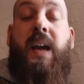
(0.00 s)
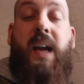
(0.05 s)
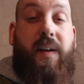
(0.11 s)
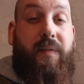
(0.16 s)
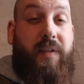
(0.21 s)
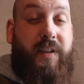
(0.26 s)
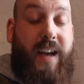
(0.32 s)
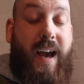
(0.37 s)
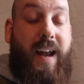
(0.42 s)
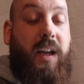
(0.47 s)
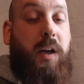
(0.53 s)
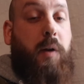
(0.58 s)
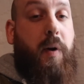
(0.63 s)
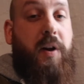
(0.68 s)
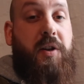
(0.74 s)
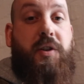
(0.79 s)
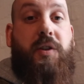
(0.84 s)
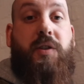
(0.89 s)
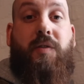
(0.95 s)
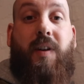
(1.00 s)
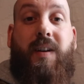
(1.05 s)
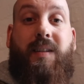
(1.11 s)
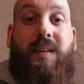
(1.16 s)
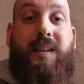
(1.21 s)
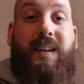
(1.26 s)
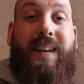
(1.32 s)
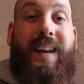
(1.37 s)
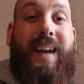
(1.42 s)
If there's any questions or
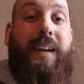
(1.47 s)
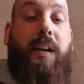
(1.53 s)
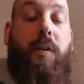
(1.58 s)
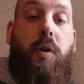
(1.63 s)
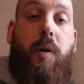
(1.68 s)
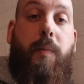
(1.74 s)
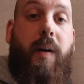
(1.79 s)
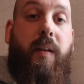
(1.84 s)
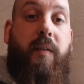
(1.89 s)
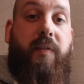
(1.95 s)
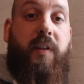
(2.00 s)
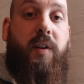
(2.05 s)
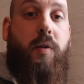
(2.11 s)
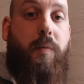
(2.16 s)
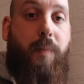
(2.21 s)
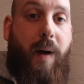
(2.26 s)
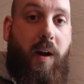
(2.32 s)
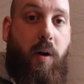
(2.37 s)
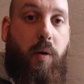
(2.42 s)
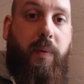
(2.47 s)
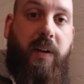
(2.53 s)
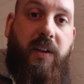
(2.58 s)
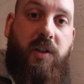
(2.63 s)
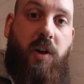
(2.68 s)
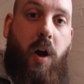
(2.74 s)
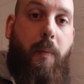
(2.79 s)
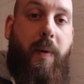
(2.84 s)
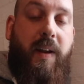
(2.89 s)
anything you'd like to know about the video, by all
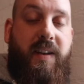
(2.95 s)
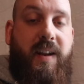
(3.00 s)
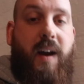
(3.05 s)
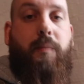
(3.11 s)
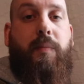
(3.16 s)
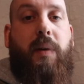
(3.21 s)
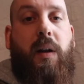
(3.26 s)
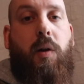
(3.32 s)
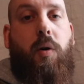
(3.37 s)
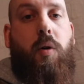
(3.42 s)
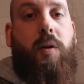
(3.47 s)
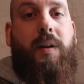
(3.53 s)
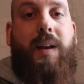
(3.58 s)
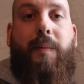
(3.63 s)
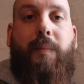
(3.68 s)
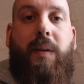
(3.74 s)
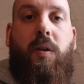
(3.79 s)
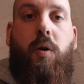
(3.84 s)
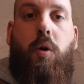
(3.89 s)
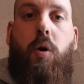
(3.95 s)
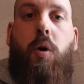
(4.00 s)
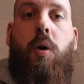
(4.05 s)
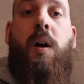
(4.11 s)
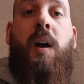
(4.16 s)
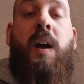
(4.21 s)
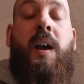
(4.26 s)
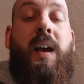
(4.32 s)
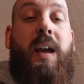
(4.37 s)
means comment down below and let me know
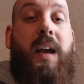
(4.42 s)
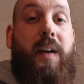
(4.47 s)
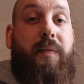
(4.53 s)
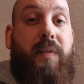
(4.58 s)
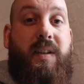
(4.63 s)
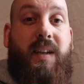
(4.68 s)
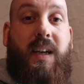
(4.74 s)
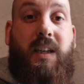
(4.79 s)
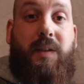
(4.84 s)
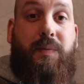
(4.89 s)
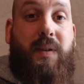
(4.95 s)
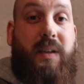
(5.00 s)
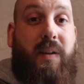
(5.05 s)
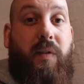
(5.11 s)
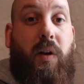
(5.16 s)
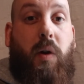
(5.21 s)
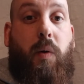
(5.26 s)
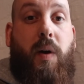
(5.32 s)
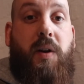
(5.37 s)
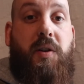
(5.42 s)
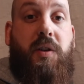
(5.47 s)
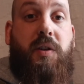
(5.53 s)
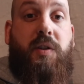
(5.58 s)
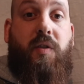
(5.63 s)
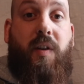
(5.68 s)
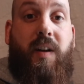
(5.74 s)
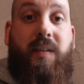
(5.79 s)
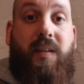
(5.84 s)
if there's any specific
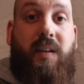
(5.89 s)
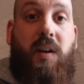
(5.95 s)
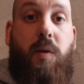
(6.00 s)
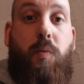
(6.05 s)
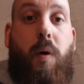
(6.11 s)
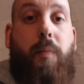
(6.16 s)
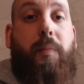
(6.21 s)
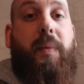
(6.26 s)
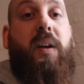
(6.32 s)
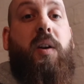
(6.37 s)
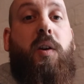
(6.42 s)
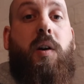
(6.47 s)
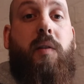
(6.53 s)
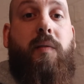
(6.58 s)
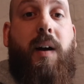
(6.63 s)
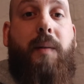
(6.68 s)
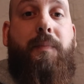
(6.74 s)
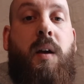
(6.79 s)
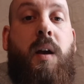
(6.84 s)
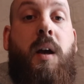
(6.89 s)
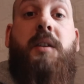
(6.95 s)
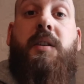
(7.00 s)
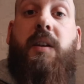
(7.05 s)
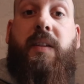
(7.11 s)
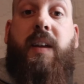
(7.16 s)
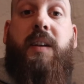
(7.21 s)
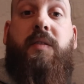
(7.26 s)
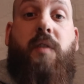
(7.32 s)
questions or anything you want me to cover.
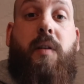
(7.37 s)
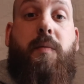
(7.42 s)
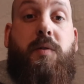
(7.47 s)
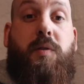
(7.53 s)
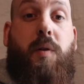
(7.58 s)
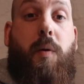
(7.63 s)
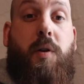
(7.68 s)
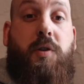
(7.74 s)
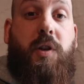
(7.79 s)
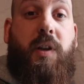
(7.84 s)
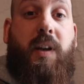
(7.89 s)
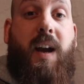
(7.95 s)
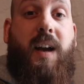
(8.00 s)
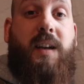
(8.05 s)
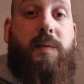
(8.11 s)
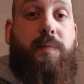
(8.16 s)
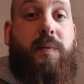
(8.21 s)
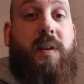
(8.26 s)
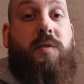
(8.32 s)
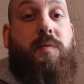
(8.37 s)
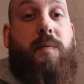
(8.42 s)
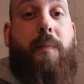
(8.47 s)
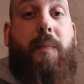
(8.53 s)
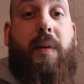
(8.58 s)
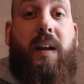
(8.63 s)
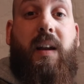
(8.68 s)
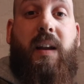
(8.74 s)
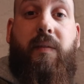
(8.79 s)
So thanks very much for watching guys. Please
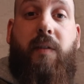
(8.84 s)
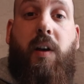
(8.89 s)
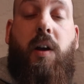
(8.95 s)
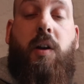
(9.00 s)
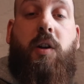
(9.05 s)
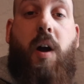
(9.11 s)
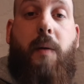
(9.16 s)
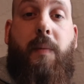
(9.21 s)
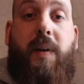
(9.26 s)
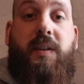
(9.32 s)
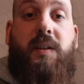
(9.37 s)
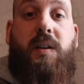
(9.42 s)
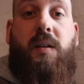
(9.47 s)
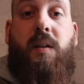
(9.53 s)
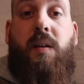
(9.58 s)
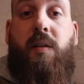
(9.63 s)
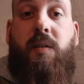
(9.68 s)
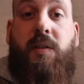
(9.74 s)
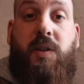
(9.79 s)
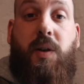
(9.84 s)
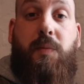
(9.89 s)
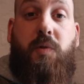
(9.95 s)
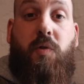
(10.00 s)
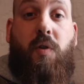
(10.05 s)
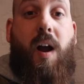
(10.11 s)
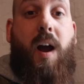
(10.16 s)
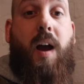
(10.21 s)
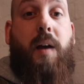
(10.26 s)
remember to leave a comment,
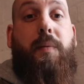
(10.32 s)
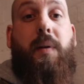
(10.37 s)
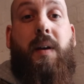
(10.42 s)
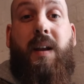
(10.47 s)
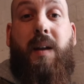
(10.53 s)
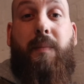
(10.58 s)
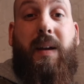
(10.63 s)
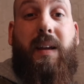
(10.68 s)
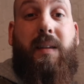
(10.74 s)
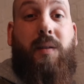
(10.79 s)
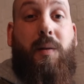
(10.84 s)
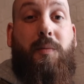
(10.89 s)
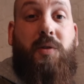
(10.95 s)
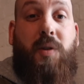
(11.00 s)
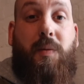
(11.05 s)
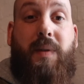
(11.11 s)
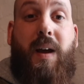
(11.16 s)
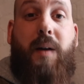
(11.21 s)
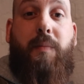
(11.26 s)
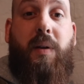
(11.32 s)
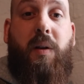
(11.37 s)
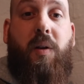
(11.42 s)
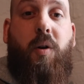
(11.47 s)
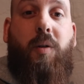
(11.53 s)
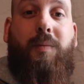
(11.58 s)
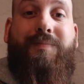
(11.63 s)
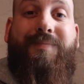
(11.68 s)
subscribe and a big thumbs up down below.